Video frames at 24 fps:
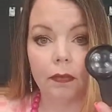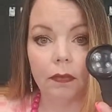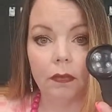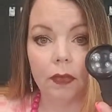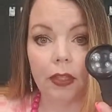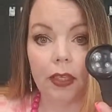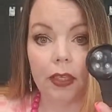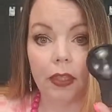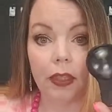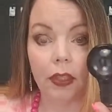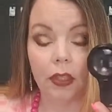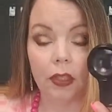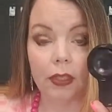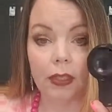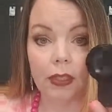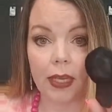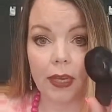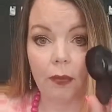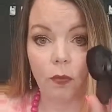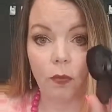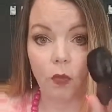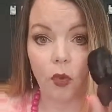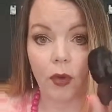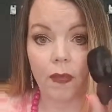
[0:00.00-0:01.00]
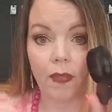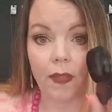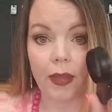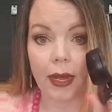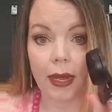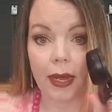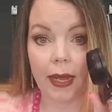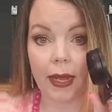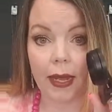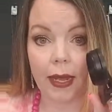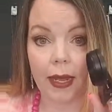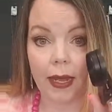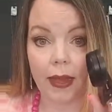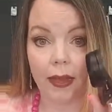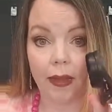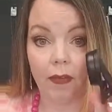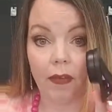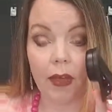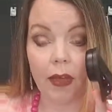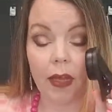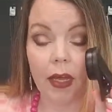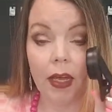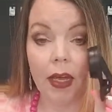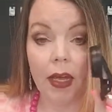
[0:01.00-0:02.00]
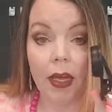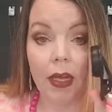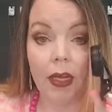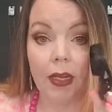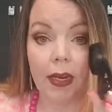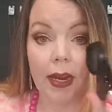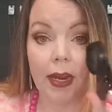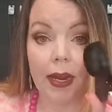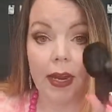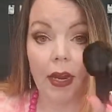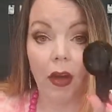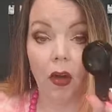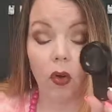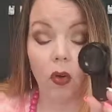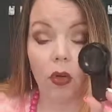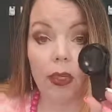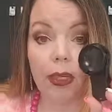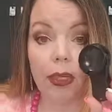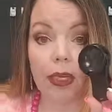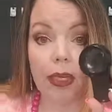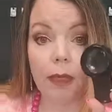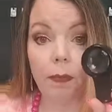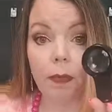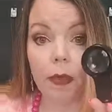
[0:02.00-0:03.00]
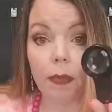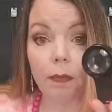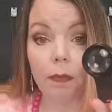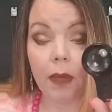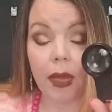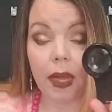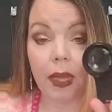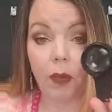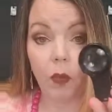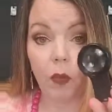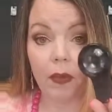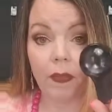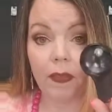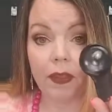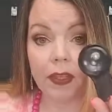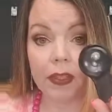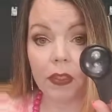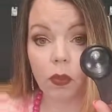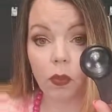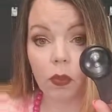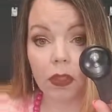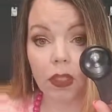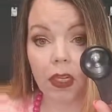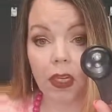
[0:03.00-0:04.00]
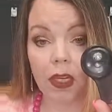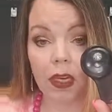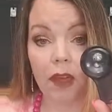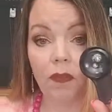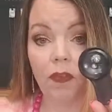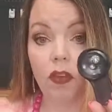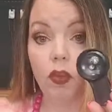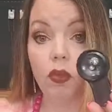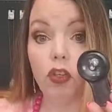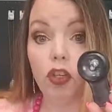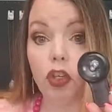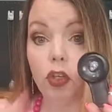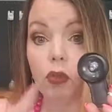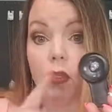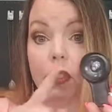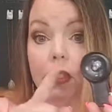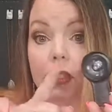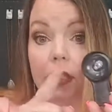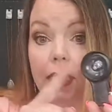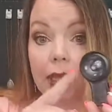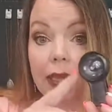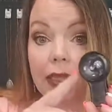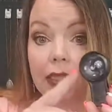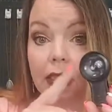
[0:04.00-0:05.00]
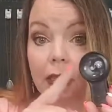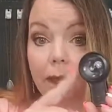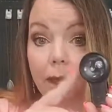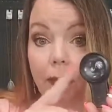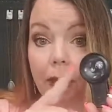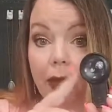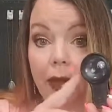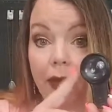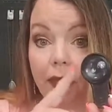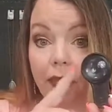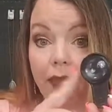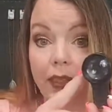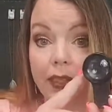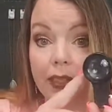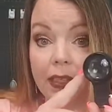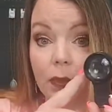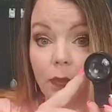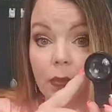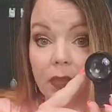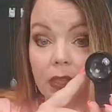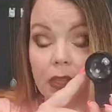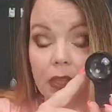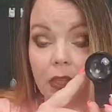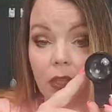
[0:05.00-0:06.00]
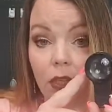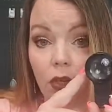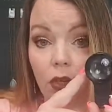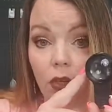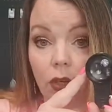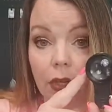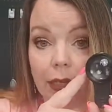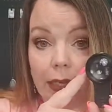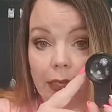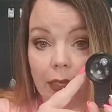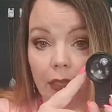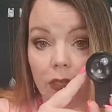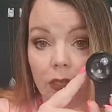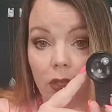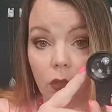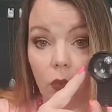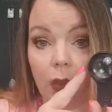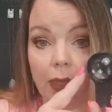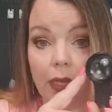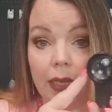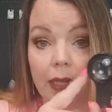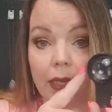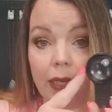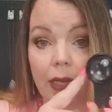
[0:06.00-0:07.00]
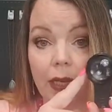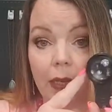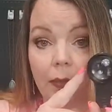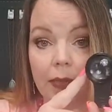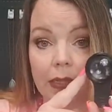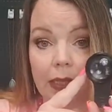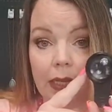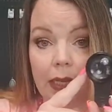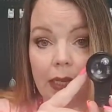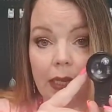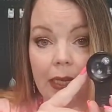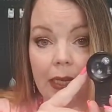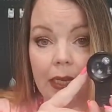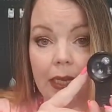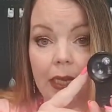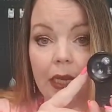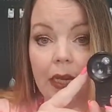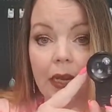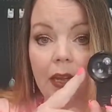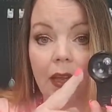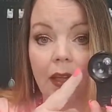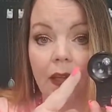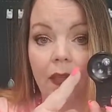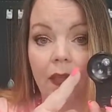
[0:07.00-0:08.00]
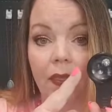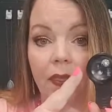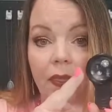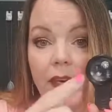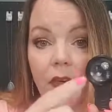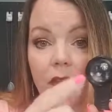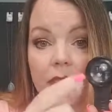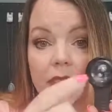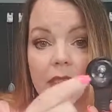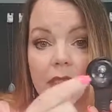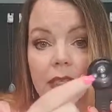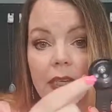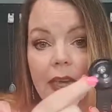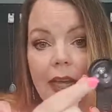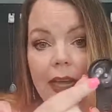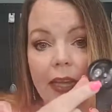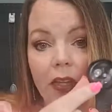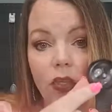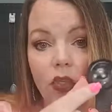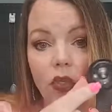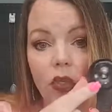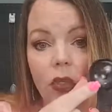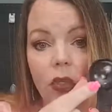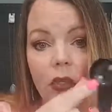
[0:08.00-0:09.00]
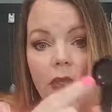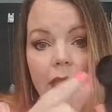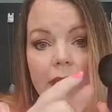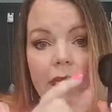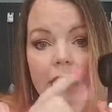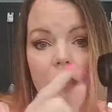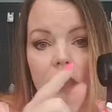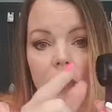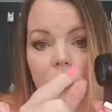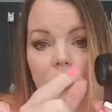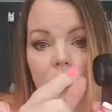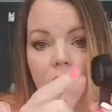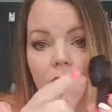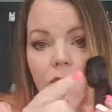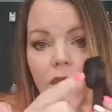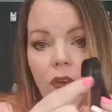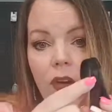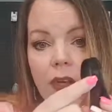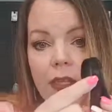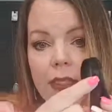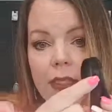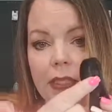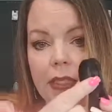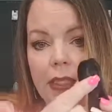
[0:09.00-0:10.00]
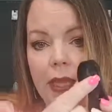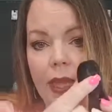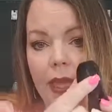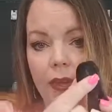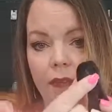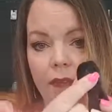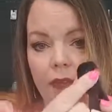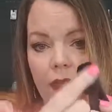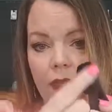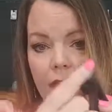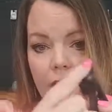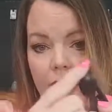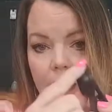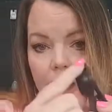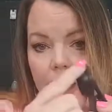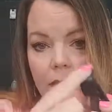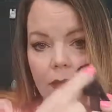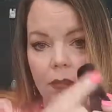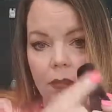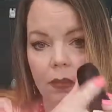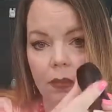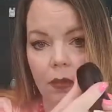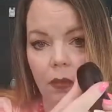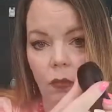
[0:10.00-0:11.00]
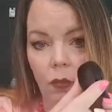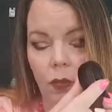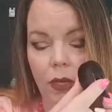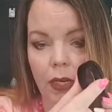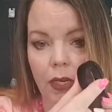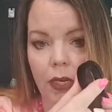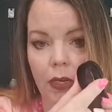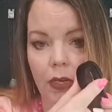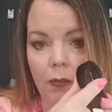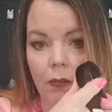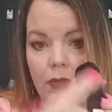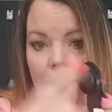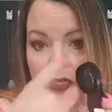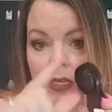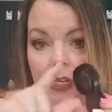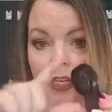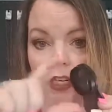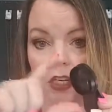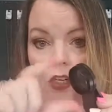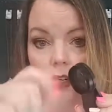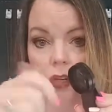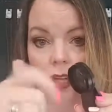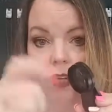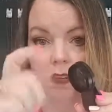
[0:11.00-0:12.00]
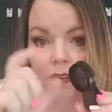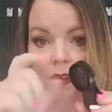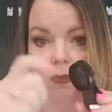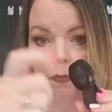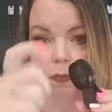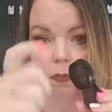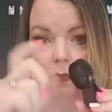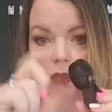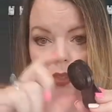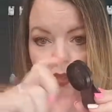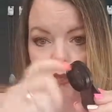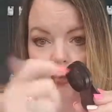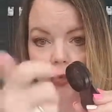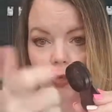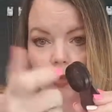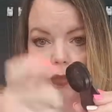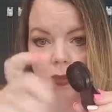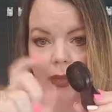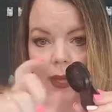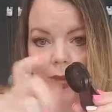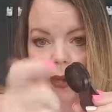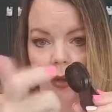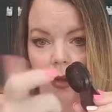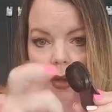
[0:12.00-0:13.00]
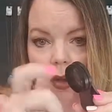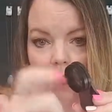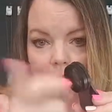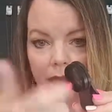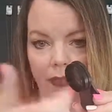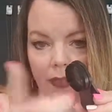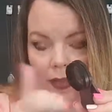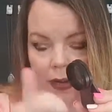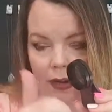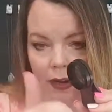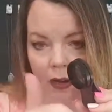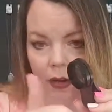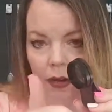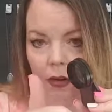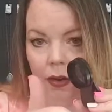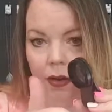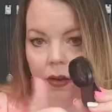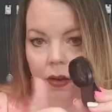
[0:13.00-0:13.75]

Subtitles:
get the same one that I have. Now, keep in mind when this one, if you do decide to buy this particular lens, when it comes in, there is an extra lens on the front side of this when it comes in, and you'll have to screw that off of there